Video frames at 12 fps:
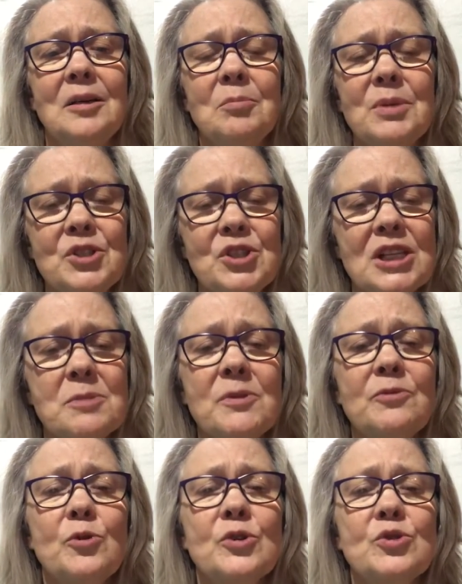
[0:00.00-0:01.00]
But just
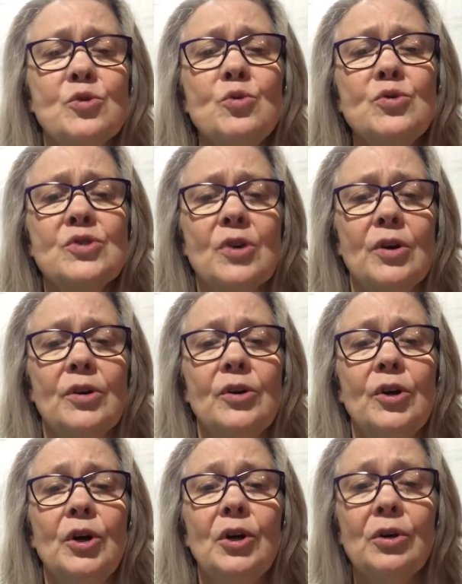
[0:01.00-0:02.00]
before school started,
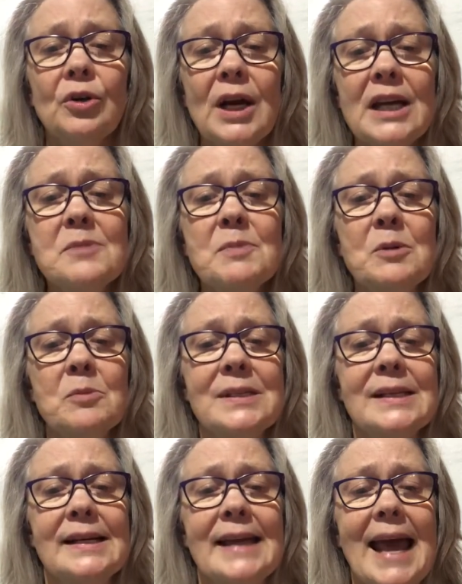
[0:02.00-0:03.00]
her husband was
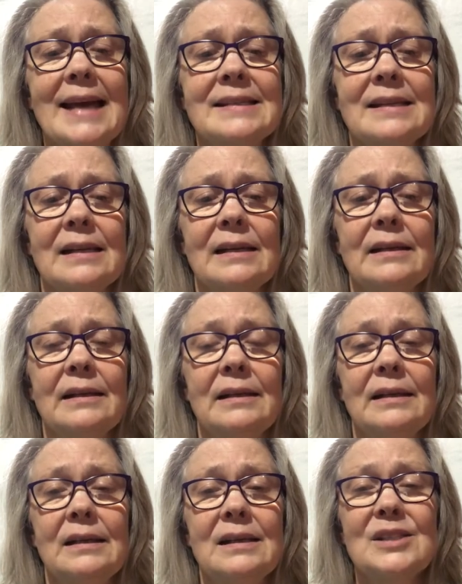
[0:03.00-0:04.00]
in an accident,
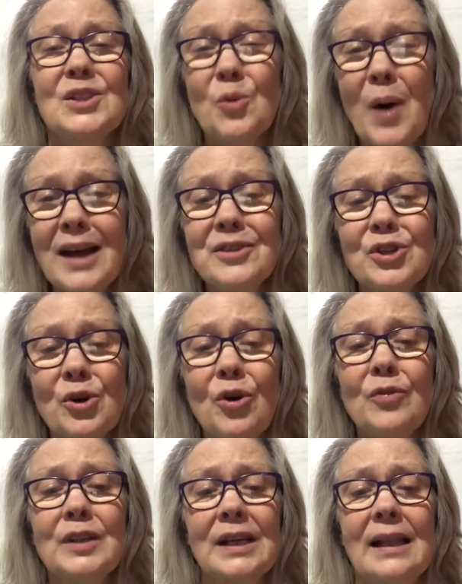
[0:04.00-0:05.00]
so I took
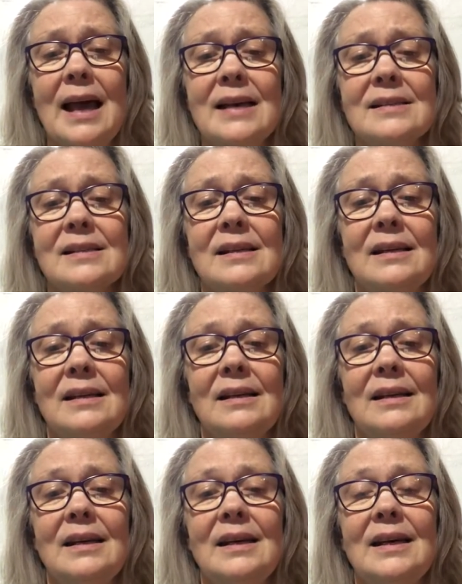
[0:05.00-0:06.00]
over the class.
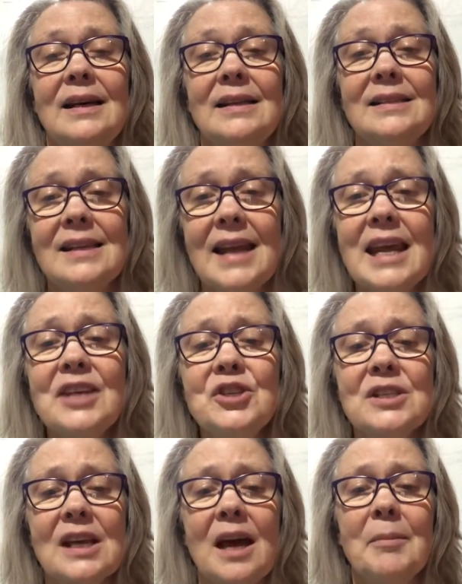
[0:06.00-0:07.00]
Today
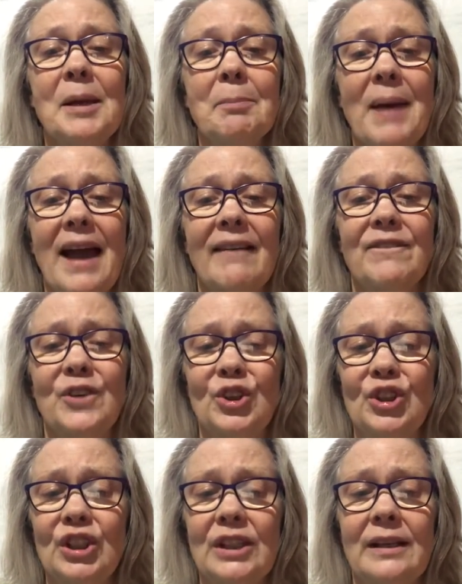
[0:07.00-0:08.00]
she's coming back for
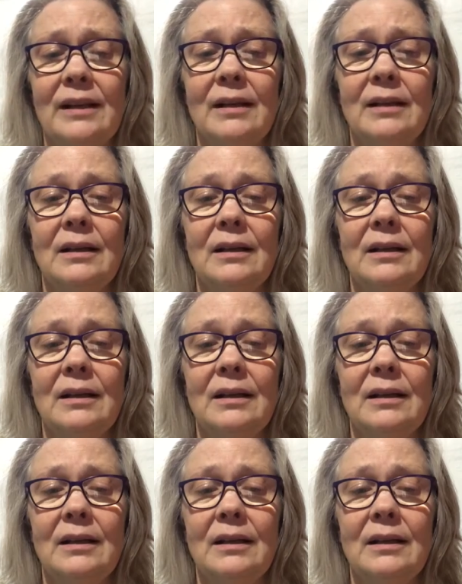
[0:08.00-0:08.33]
good.